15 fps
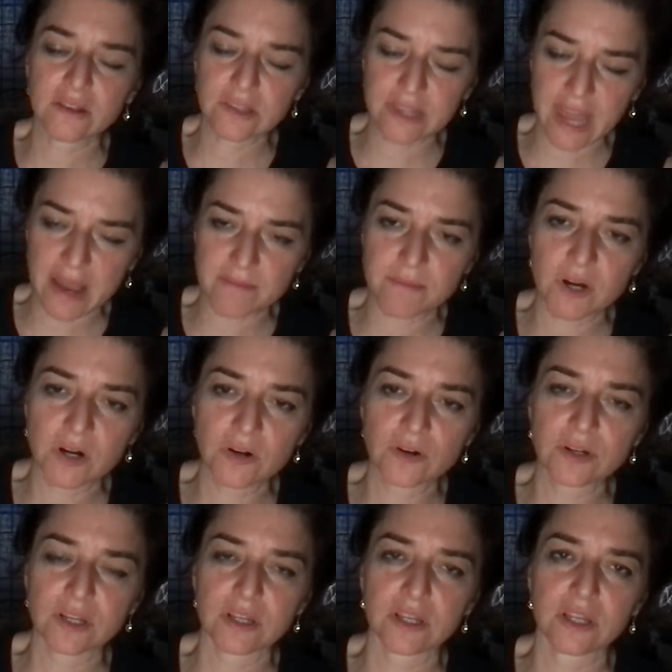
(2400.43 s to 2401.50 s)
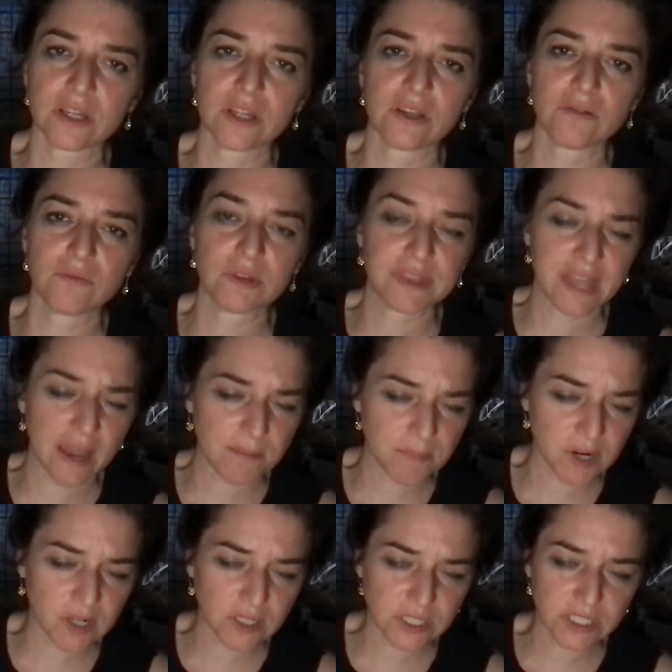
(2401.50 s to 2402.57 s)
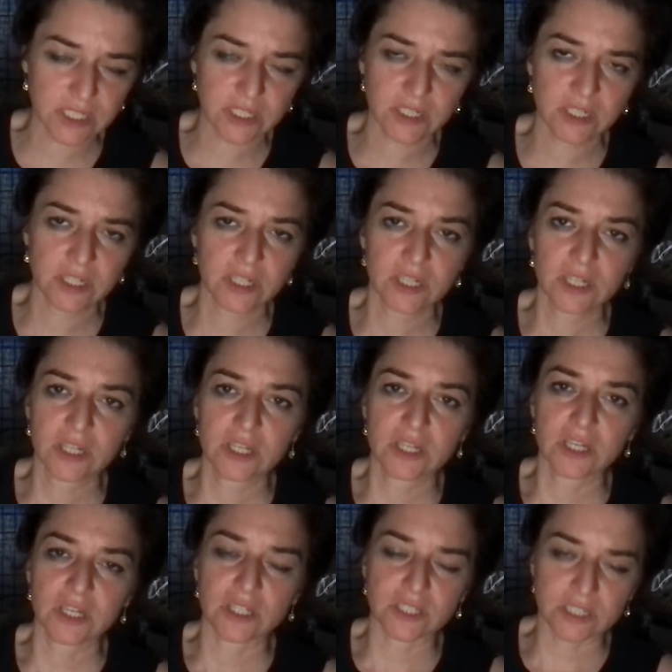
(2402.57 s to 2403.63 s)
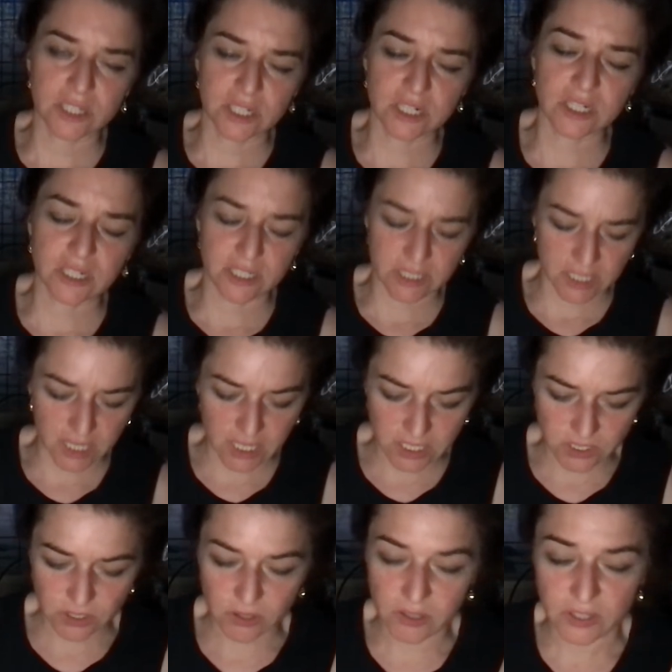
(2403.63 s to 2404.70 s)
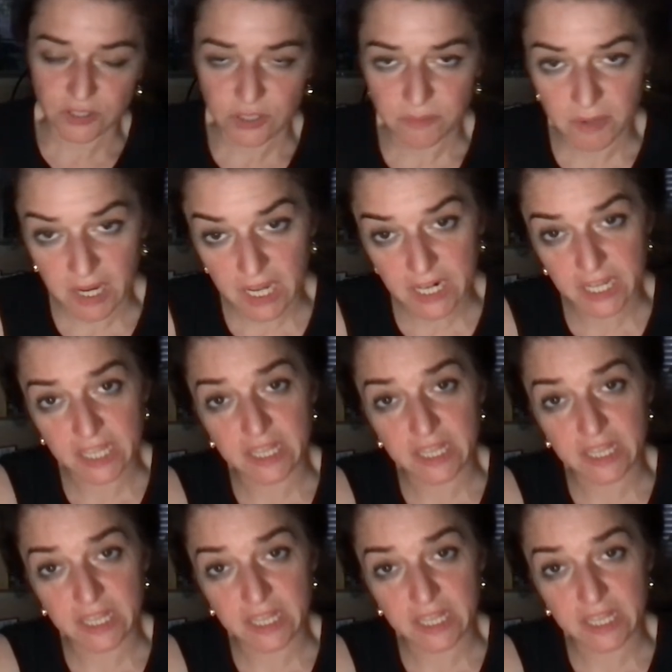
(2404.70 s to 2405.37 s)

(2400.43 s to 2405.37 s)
that mode with that person, it's going to take a toll on your body